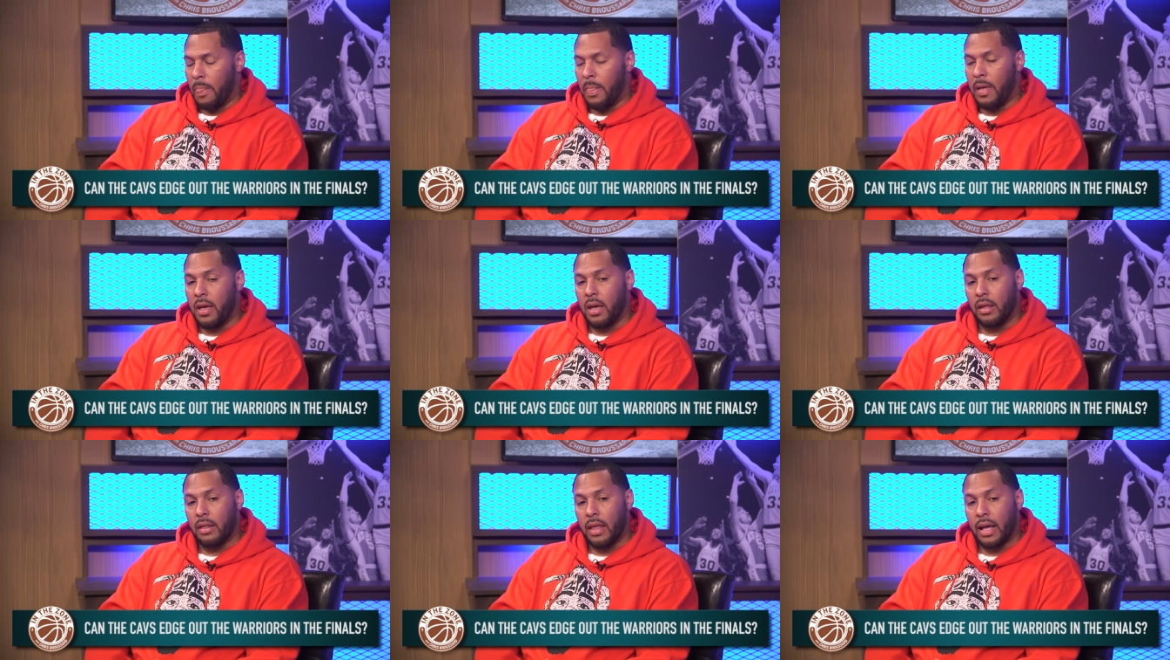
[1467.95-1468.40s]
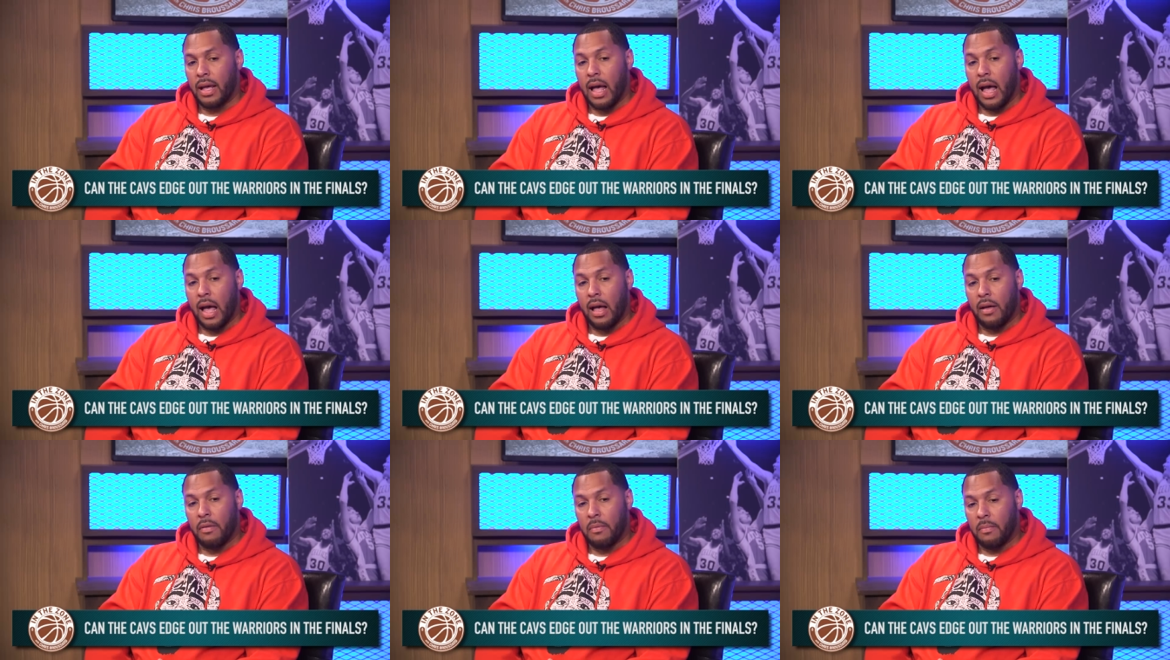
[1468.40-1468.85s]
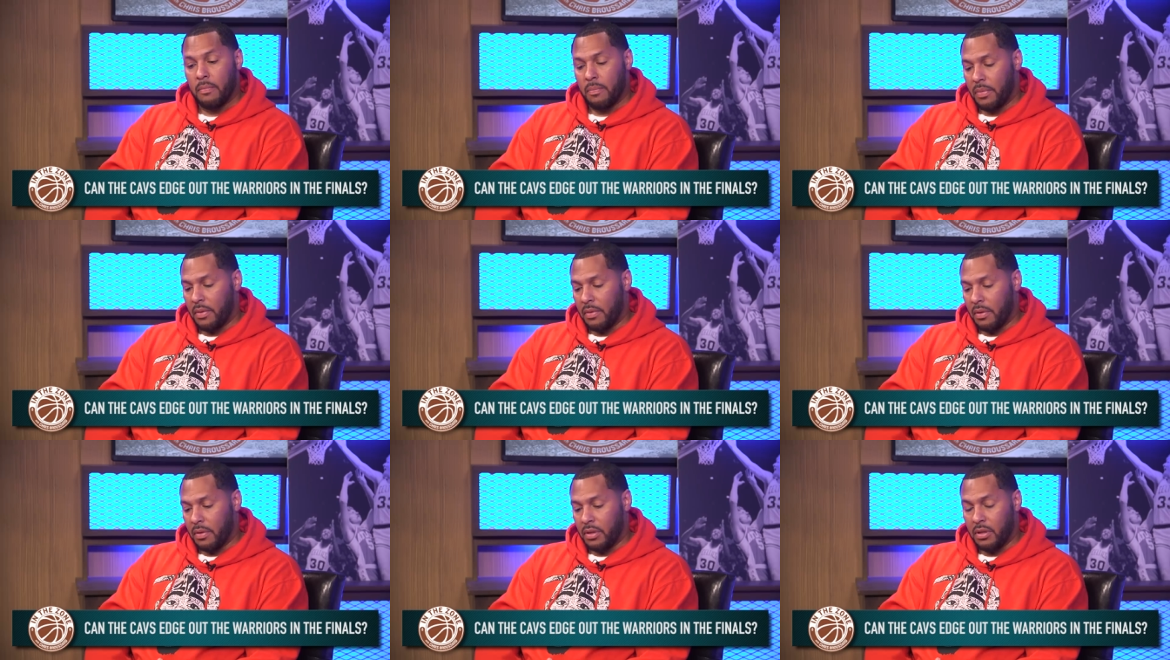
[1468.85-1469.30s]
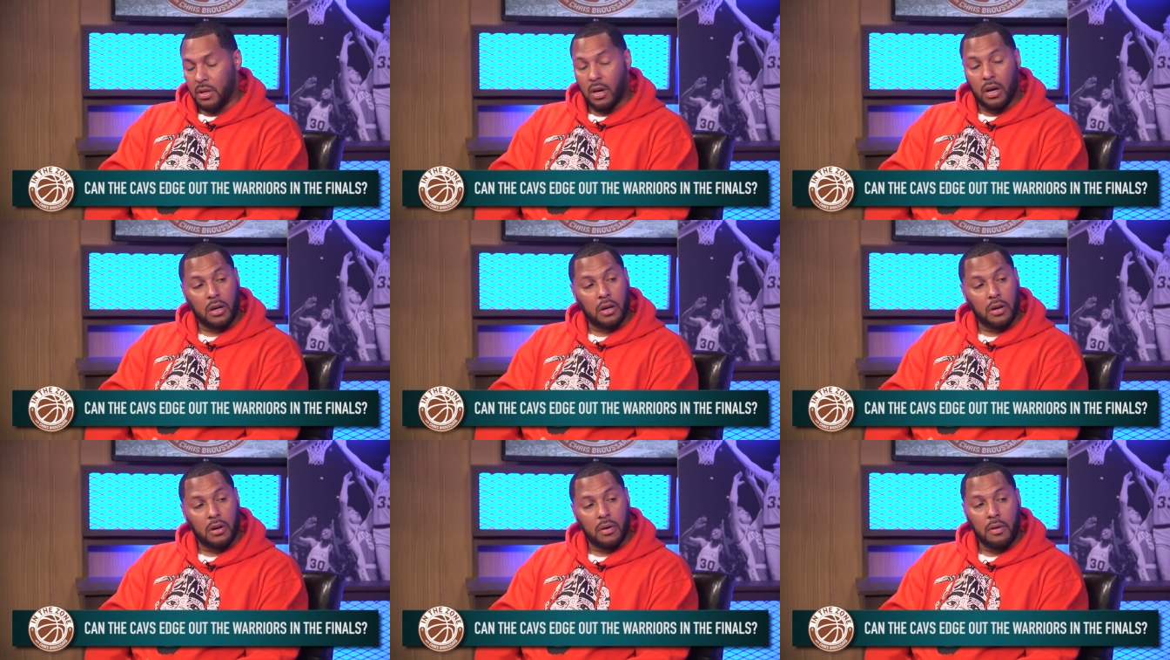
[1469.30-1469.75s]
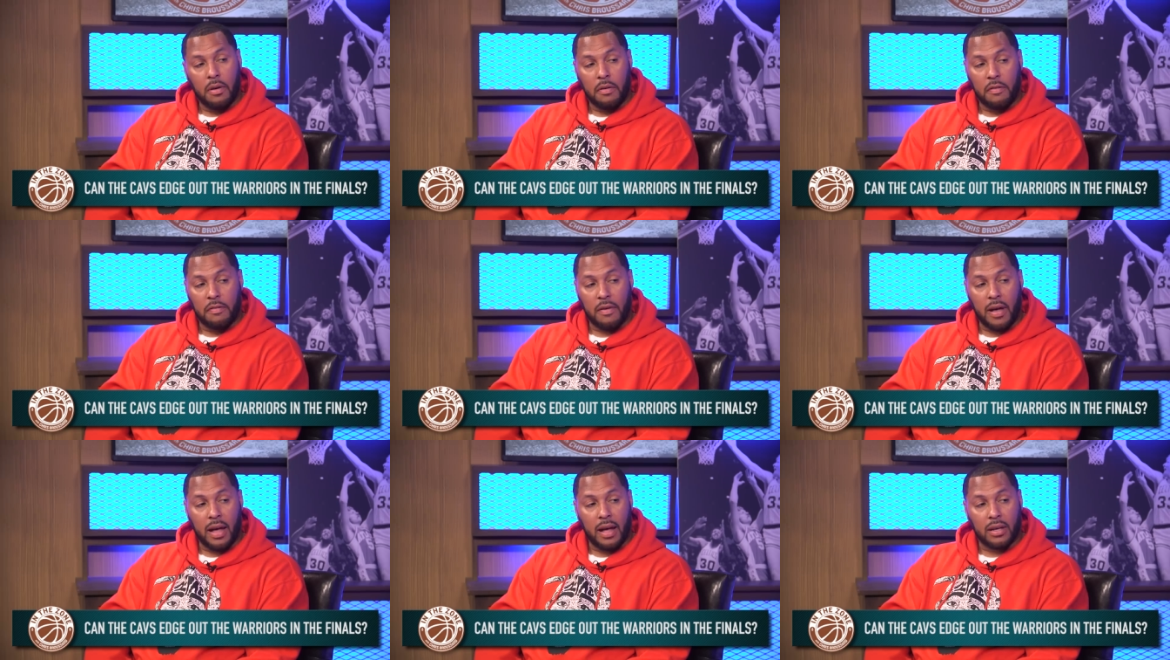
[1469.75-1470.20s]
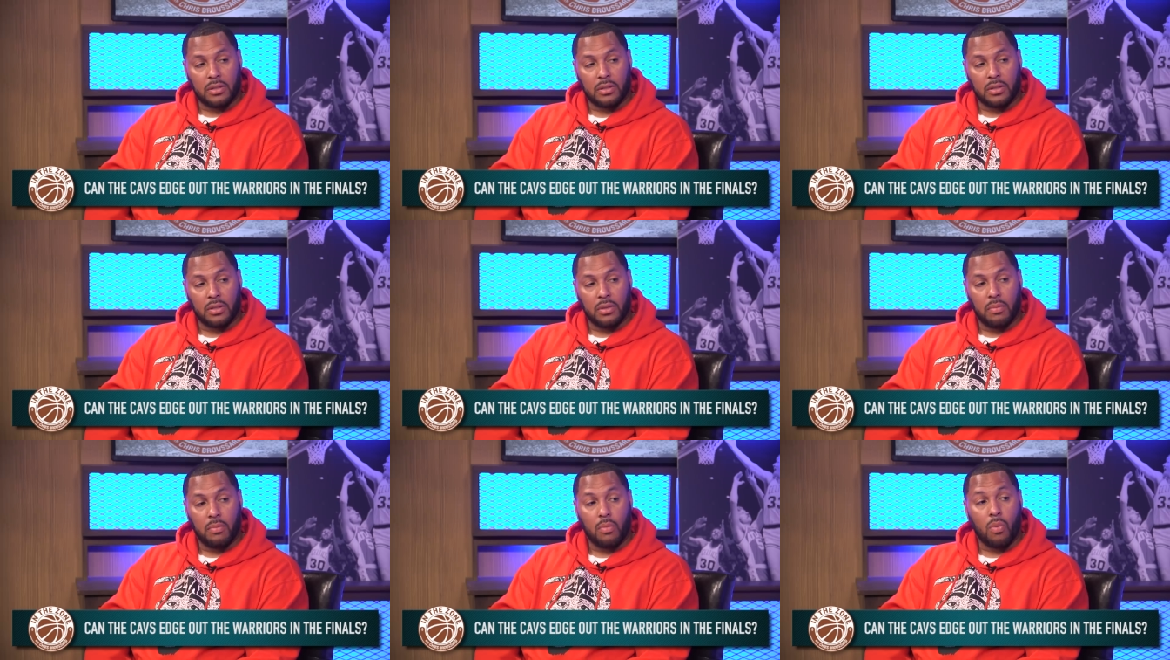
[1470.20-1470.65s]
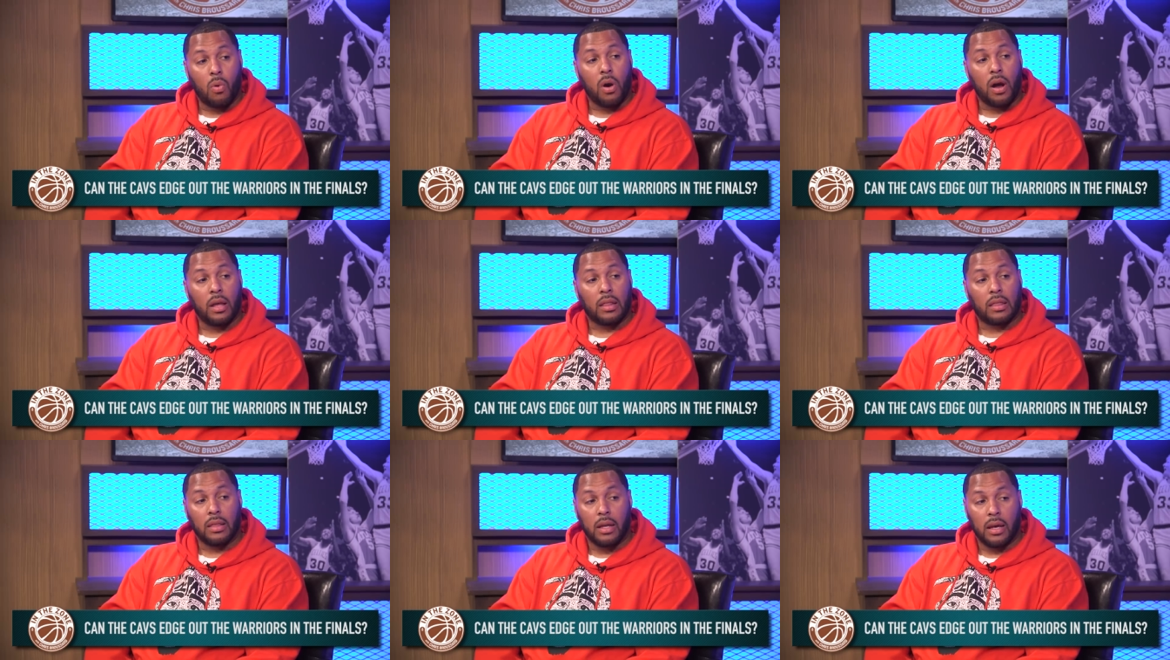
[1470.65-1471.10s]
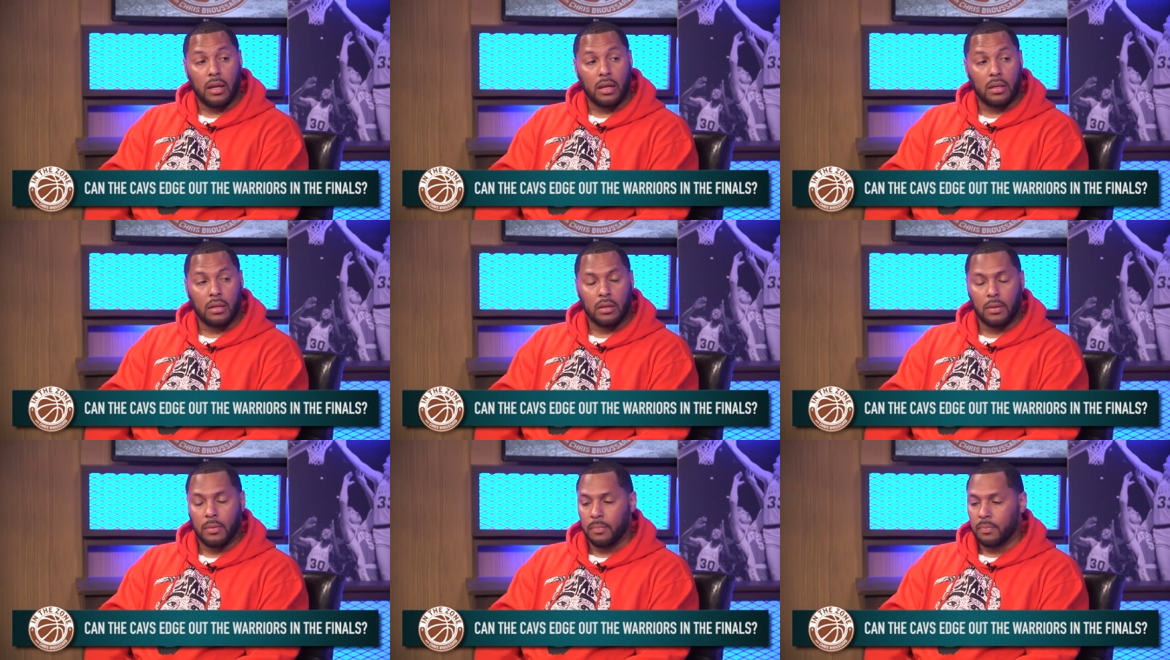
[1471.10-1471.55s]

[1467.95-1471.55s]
Then they got younger, faster, more athletic.